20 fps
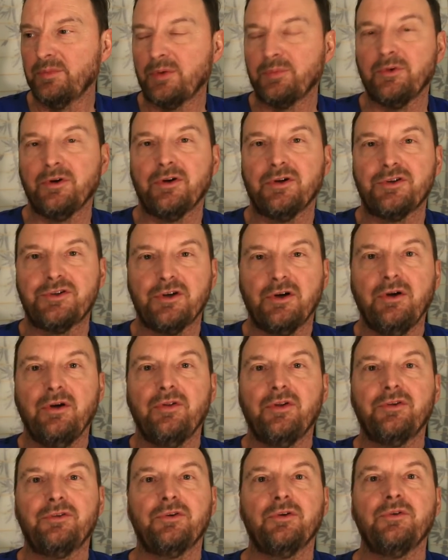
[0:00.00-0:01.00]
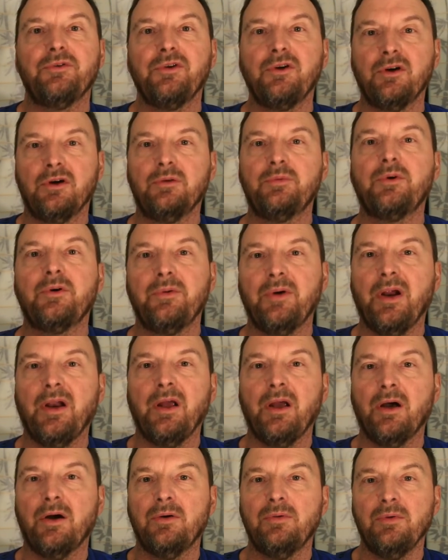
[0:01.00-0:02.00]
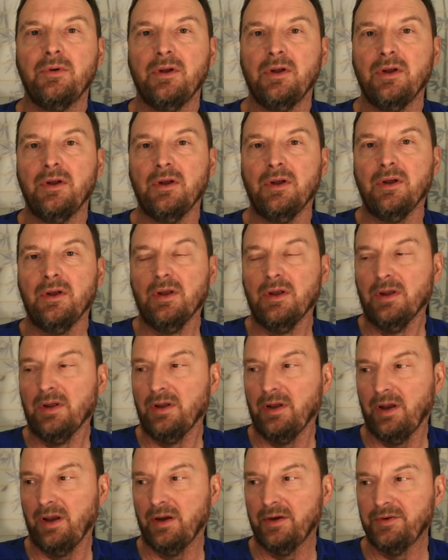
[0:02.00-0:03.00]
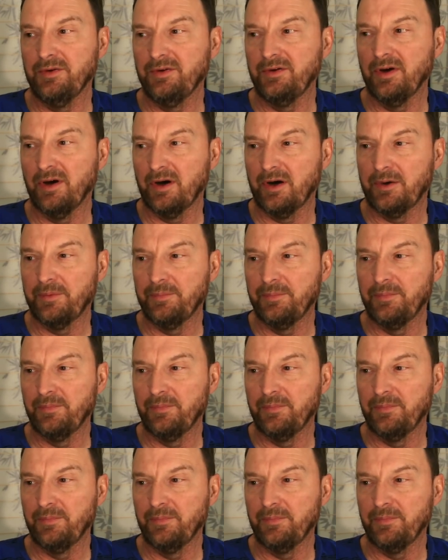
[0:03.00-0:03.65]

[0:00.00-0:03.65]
I'm going to show you this old Cobra radio and uh,